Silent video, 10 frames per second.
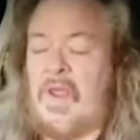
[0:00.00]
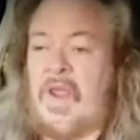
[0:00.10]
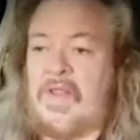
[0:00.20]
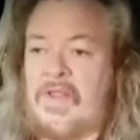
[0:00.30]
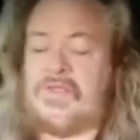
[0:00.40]

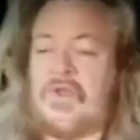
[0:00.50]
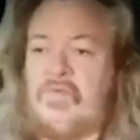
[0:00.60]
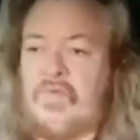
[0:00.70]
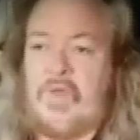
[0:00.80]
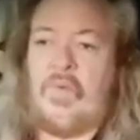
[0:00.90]
And there's a
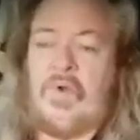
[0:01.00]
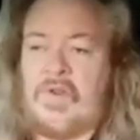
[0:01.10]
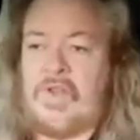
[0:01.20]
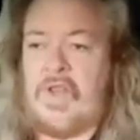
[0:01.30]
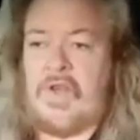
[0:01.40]
Greek
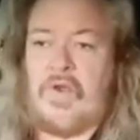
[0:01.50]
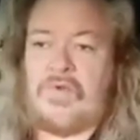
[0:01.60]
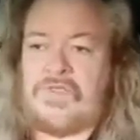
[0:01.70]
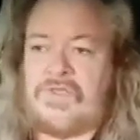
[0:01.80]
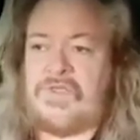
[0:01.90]
word,
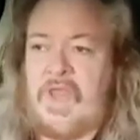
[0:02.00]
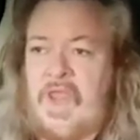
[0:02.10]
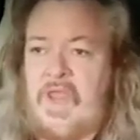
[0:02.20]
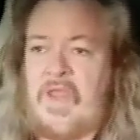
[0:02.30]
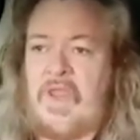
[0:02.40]
kenosis,
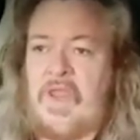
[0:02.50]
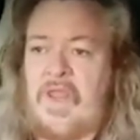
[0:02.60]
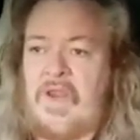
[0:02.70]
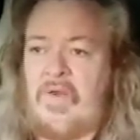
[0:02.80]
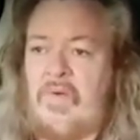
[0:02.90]
K E
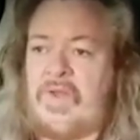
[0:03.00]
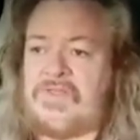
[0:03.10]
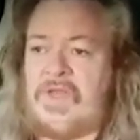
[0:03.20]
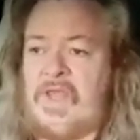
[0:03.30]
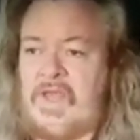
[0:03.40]
N O
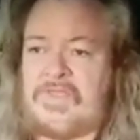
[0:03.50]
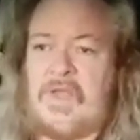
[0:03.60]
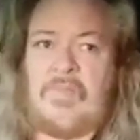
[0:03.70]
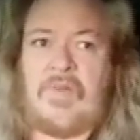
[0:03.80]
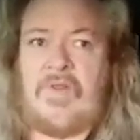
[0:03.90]
S I S,
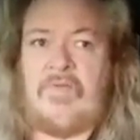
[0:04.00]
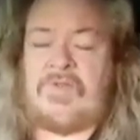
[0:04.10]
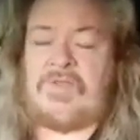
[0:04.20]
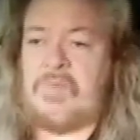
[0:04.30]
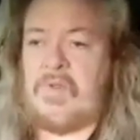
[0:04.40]
I believe
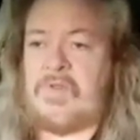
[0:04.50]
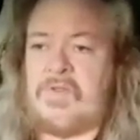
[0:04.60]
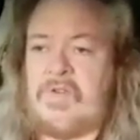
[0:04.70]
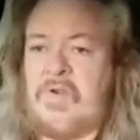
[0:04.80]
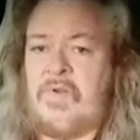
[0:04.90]
it's spelled.
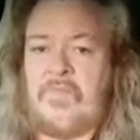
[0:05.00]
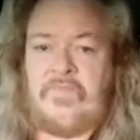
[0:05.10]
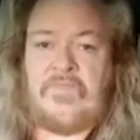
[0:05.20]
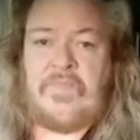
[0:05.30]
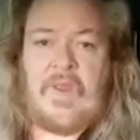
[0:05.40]

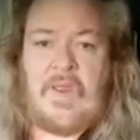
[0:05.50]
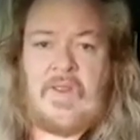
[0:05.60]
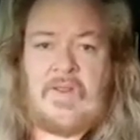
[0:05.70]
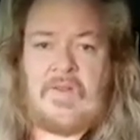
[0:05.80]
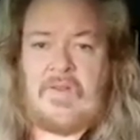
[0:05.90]

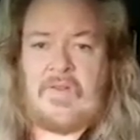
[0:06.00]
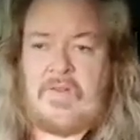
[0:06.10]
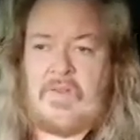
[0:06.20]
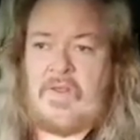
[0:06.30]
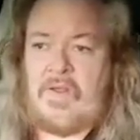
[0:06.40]
And
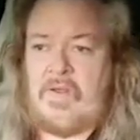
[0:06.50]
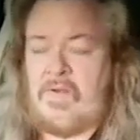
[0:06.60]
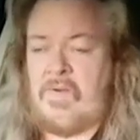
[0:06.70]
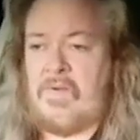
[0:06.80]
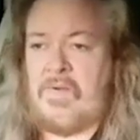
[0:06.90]

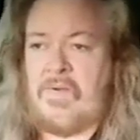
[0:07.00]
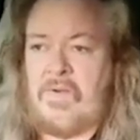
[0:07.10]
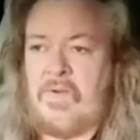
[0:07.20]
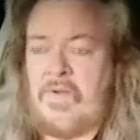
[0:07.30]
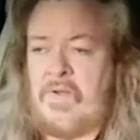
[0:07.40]
uh,
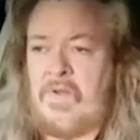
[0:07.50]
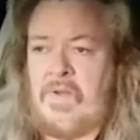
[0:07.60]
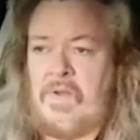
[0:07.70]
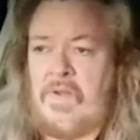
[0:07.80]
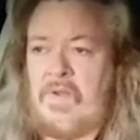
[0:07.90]

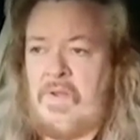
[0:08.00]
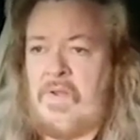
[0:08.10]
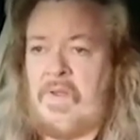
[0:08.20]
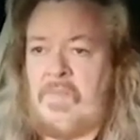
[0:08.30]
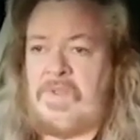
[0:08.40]

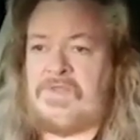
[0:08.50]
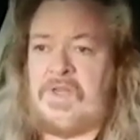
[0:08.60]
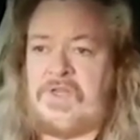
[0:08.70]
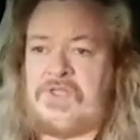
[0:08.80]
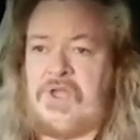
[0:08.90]
it means
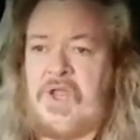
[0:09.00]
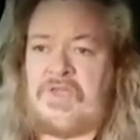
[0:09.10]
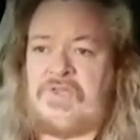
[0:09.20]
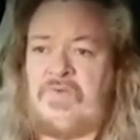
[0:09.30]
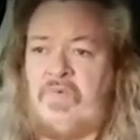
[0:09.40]
the
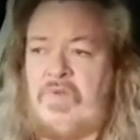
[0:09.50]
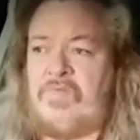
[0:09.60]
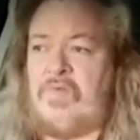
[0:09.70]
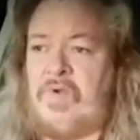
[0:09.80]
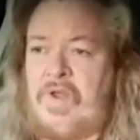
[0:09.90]
exchange of one
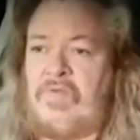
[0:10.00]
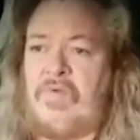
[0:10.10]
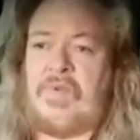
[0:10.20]
for another.